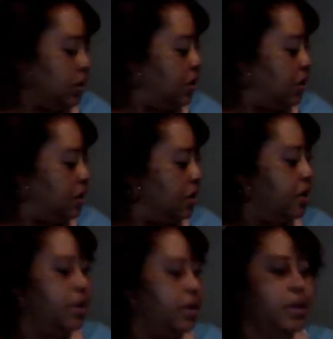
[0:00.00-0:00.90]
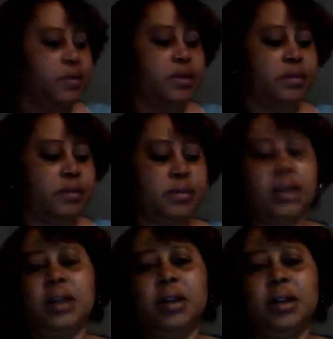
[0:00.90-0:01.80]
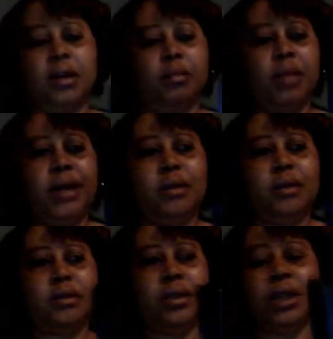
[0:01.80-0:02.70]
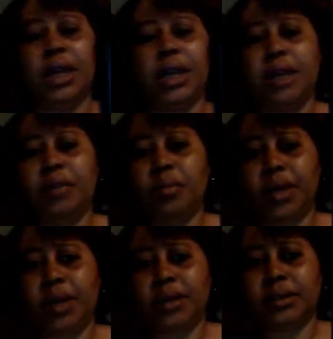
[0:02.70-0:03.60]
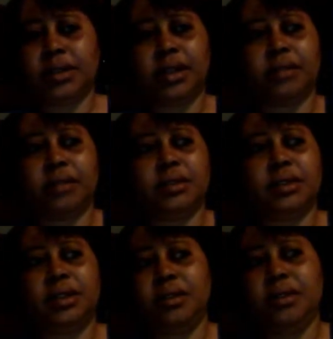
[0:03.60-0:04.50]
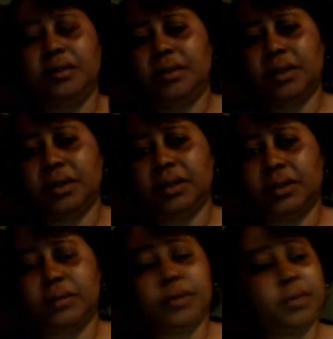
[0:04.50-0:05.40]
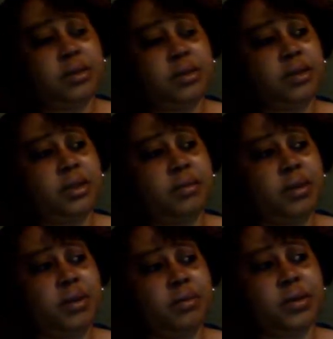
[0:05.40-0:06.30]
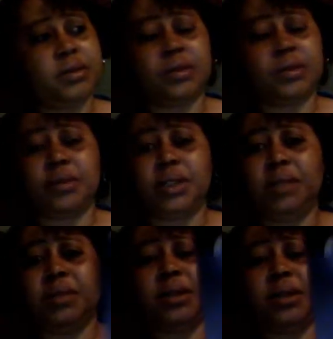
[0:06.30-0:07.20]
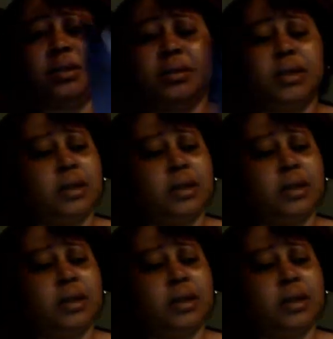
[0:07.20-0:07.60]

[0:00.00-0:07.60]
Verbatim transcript: And I have a, a mouse, a gaming mouse that I received uh, from this company, personal email.